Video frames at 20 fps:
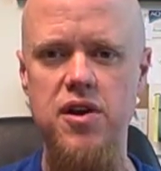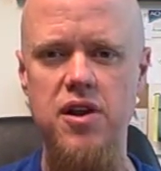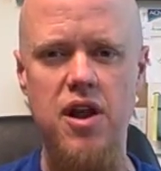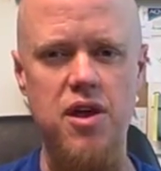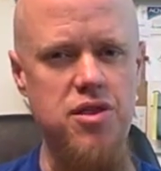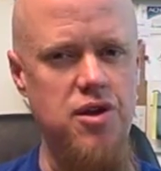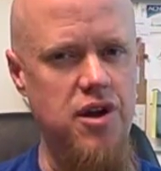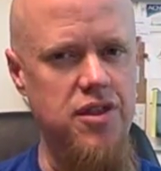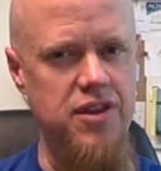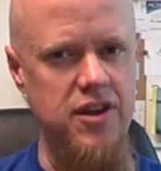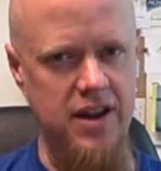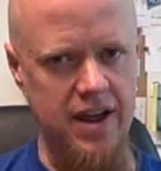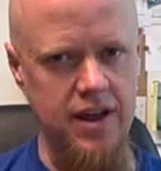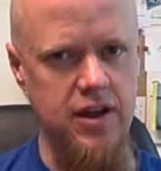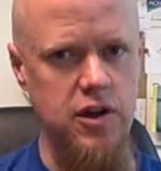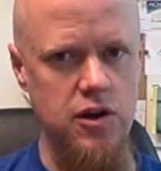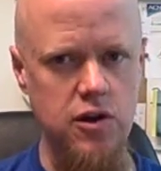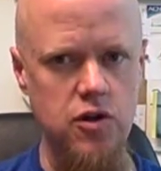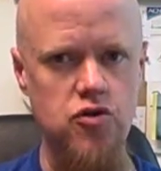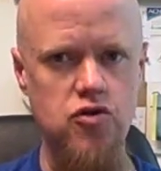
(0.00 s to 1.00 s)
and I thought that I
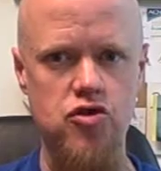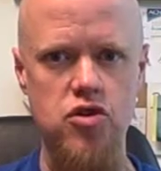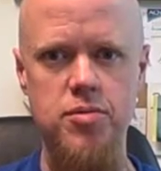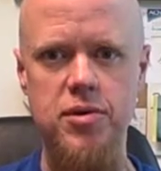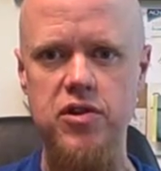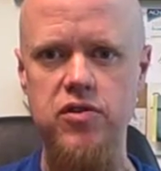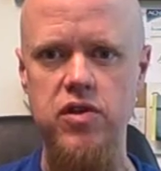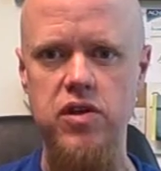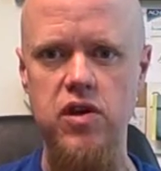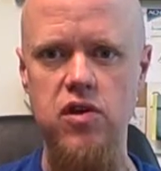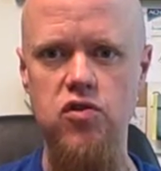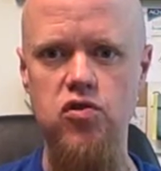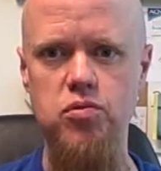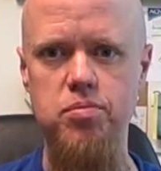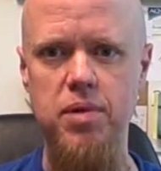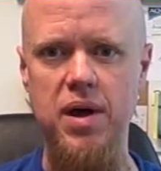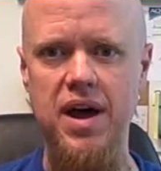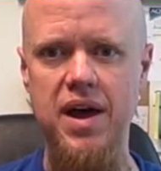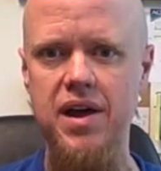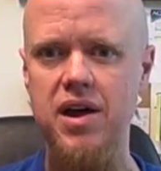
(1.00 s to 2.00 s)
could contribute to this
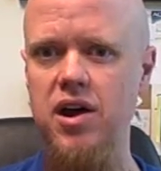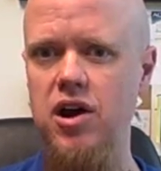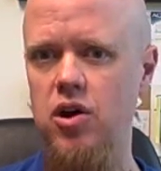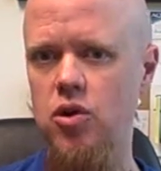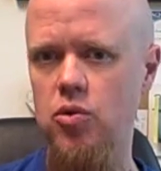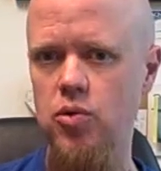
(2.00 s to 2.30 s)
by